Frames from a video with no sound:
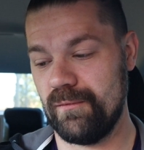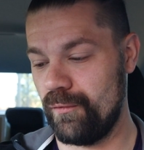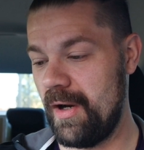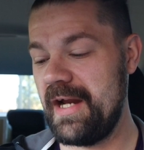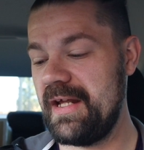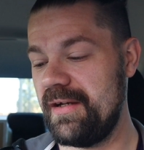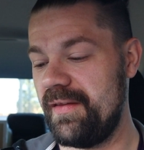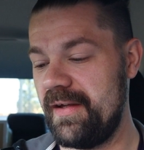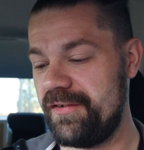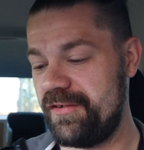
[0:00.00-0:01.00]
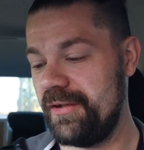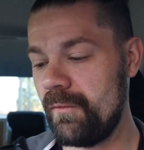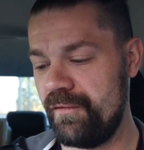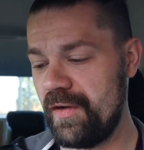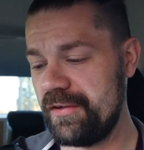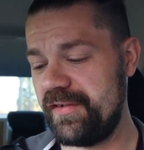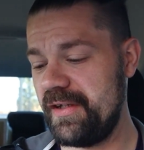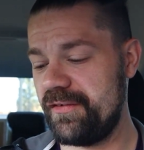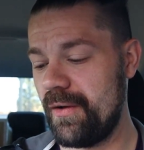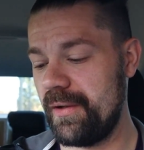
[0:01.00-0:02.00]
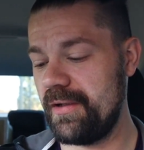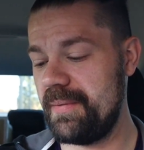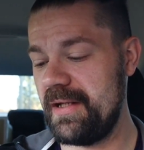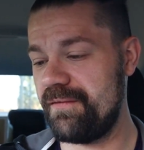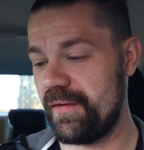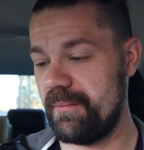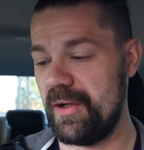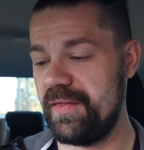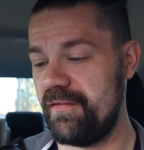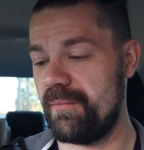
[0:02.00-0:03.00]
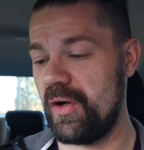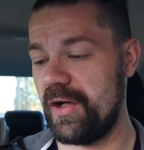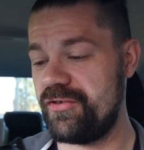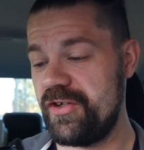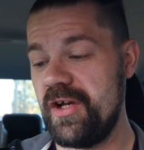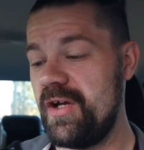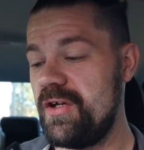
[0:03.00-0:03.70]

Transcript: right into this. First thing is going to be for the month of March,